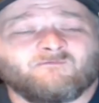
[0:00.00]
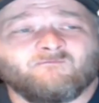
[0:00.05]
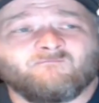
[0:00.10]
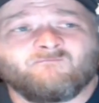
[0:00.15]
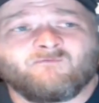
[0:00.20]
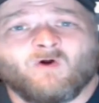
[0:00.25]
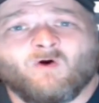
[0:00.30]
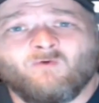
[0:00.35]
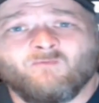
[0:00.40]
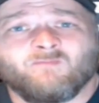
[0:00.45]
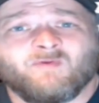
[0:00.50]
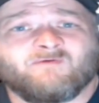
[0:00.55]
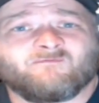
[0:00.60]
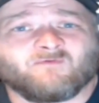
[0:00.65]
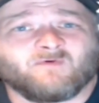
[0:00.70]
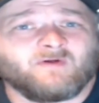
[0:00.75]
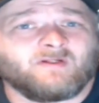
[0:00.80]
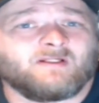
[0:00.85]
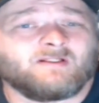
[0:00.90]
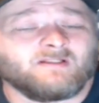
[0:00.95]
known me
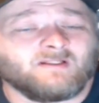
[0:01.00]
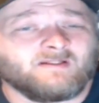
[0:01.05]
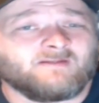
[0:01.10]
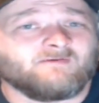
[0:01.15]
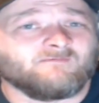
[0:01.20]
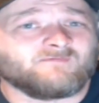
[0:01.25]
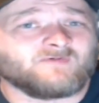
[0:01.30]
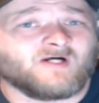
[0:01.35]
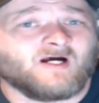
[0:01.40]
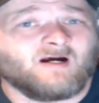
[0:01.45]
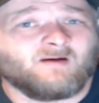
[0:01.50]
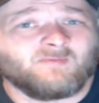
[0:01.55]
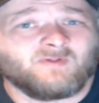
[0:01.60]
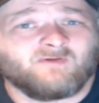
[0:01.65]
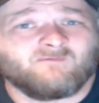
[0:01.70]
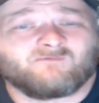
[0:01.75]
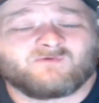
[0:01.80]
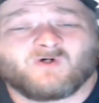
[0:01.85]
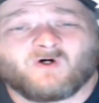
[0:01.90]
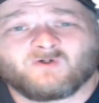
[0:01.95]
for any length of time and
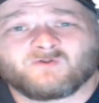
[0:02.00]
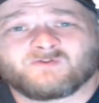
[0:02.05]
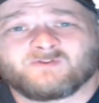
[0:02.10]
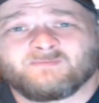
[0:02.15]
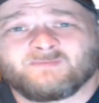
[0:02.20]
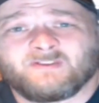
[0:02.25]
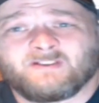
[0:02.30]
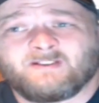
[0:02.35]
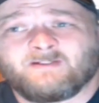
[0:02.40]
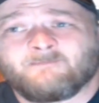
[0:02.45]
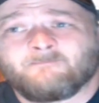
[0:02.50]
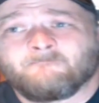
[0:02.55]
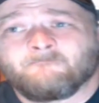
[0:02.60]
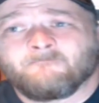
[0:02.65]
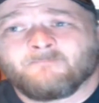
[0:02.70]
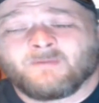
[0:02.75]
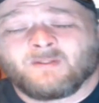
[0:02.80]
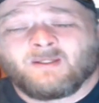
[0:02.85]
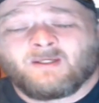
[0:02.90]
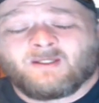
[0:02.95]
you've talked to me,
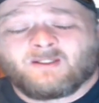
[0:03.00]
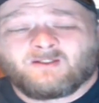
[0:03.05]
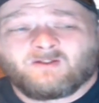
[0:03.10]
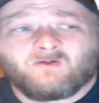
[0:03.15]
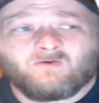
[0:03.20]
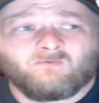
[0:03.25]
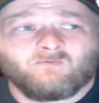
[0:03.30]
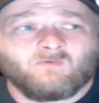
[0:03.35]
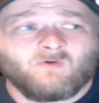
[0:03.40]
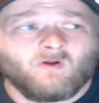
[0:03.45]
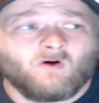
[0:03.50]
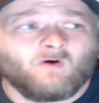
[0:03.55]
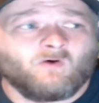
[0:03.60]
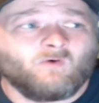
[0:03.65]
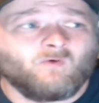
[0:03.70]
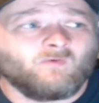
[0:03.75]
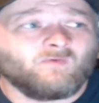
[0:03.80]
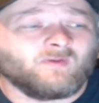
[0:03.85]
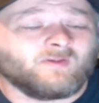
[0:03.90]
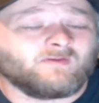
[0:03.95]
you
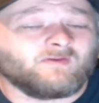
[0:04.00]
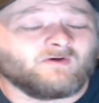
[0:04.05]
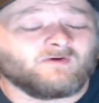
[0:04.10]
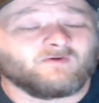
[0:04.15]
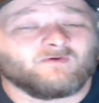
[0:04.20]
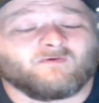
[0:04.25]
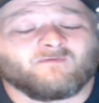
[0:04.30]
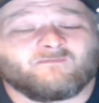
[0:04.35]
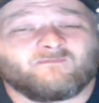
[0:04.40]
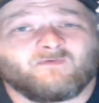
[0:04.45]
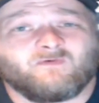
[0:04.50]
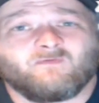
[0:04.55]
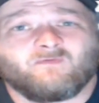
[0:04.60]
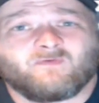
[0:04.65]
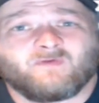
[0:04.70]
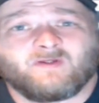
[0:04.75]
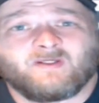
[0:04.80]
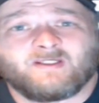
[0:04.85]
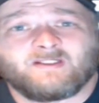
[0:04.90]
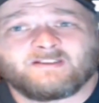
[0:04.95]
know that there are a few
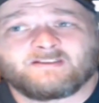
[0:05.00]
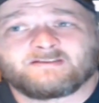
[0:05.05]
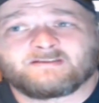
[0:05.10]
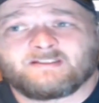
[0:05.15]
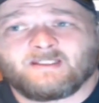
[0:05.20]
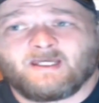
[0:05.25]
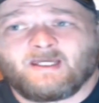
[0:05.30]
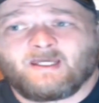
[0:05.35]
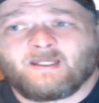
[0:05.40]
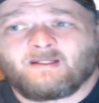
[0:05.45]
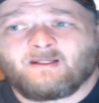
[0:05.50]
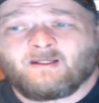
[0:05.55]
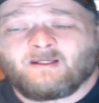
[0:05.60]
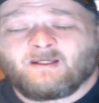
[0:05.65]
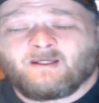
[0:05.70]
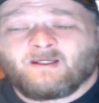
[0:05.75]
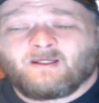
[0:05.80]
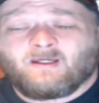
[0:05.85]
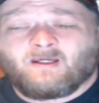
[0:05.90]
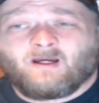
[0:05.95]
things that,
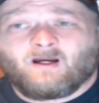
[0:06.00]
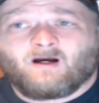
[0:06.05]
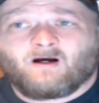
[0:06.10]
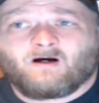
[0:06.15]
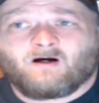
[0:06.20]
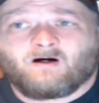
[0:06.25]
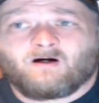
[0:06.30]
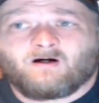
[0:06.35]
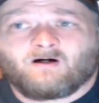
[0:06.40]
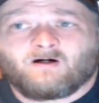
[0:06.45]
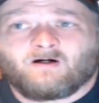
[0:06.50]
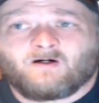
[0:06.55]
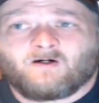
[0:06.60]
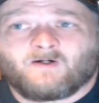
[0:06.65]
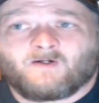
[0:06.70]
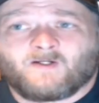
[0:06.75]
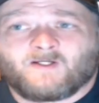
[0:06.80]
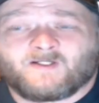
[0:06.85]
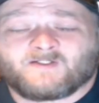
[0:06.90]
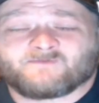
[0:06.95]

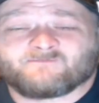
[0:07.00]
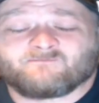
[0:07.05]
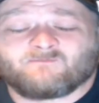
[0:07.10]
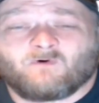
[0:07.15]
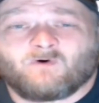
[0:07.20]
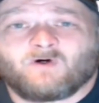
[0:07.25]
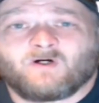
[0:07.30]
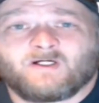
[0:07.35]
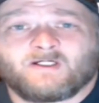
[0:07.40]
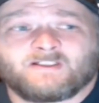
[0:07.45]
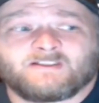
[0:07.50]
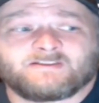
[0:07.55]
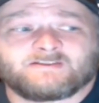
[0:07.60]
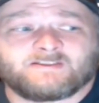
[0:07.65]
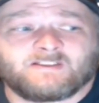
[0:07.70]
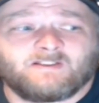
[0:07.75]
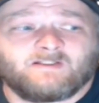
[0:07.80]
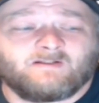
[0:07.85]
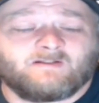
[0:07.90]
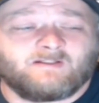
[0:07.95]
as far as
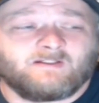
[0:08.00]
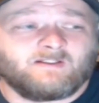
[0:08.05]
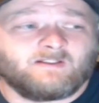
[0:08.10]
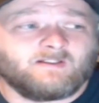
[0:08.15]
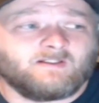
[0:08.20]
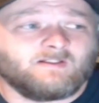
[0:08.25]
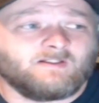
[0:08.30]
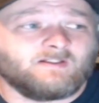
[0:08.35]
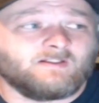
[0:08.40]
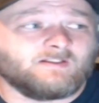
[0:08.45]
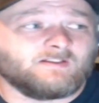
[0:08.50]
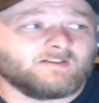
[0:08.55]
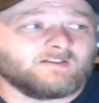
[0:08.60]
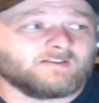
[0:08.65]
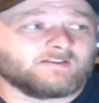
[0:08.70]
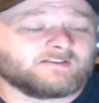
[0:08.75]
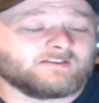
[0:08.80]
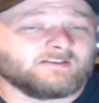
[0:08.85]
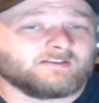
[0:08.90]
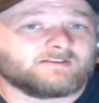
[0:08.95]
the
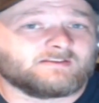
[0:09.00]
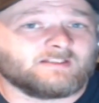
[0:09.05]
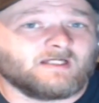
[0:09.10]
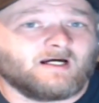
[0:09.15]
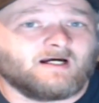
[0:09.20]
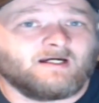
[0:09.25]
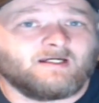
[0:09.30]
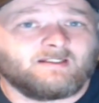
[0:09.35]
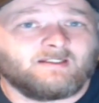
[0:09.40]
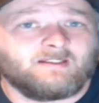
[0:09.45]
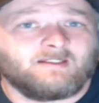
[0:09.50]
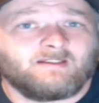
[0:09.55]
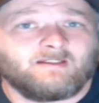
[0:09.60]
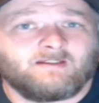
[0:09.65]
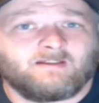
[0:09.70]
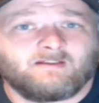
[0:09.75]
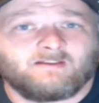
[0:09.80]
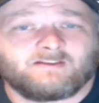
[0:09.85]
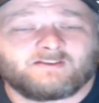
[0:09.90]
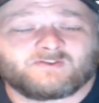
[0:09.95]

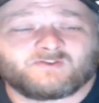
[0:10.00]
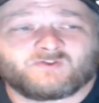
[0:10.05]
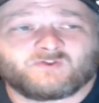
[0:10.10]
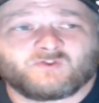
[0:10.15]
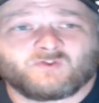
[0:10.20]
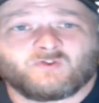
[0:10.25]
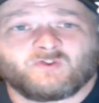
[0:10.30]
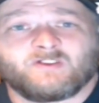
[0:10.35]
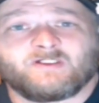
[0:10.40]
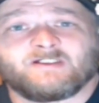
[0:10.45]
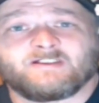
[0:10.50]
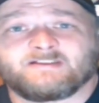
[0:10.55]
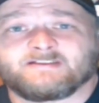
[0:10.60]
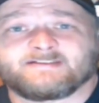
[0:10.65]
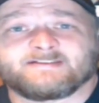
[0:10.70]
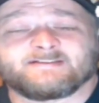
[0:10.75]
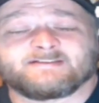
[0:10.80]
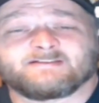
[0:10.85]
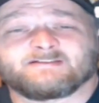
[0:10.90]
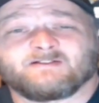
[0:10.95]
society's
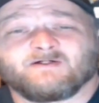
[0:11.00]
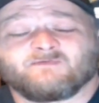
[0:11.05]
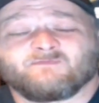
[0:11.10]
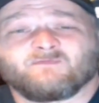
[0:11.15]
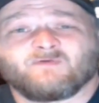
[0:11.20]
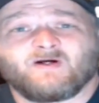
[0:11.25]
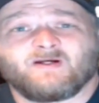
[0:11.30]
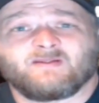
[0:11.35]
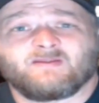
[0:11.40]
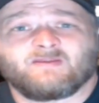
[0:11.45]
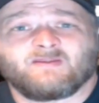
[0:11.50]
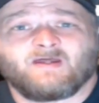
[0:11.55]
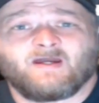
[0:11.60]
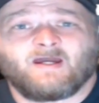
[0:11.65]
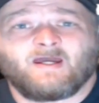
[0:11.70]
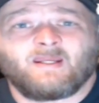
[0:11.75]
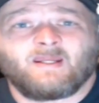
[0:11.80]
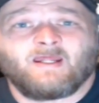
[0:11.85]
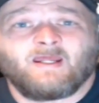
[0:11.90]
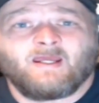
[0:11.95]
trends and stuff like
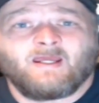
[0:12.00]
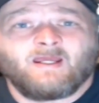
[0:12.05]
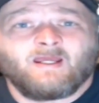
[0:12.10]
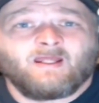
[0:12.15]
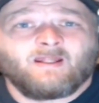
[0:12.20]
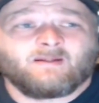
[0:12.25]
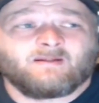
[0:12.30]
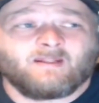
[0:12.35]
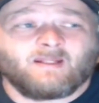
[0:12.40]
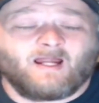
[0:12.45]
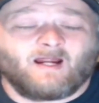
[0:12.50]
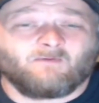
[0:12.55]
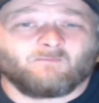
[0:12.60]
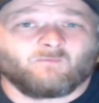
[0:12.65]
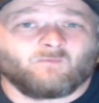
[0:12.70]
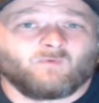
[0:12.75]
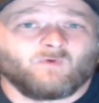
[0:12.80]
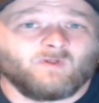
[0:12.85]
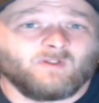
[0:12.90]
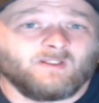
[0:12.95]
that, that I
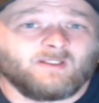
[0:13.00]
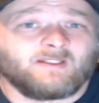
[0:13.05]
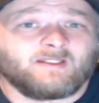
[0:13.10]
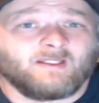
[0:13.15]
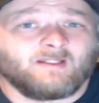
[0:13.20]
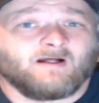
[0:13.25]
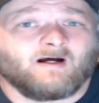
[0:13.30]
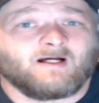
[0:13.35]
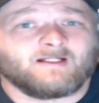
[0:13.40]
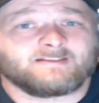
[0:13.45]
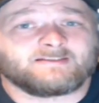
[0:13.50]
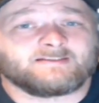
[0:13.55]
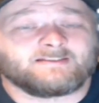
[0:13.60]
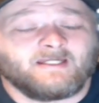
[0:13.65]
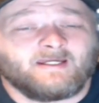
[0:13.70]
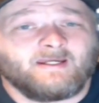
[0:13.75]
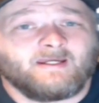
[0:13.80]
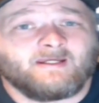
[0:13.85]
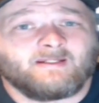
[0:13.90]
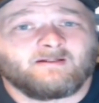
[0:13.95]
really cannot
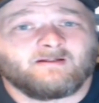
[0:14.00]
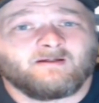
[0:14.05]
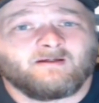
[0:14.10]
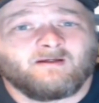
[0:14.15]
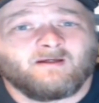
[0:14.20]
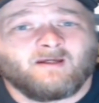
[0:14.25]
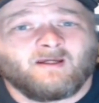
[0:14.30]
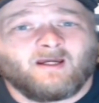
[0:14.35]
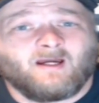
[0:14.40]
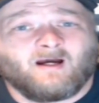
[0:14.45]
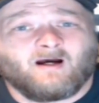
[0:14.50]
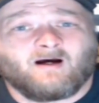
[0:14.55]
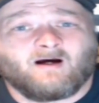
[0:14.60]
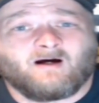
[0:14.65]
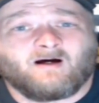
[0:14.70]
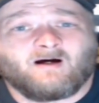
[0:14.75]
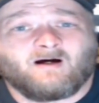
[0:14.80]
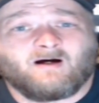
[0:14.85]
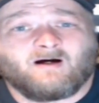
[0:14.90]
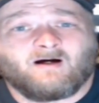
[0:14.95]
stand.
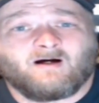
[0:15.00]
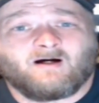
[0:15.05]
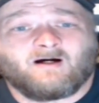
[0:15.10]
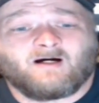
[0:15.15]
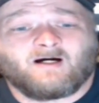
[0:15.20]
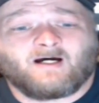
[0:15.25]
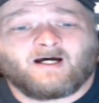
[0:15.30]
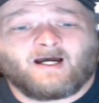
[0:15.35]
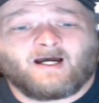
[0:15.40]
I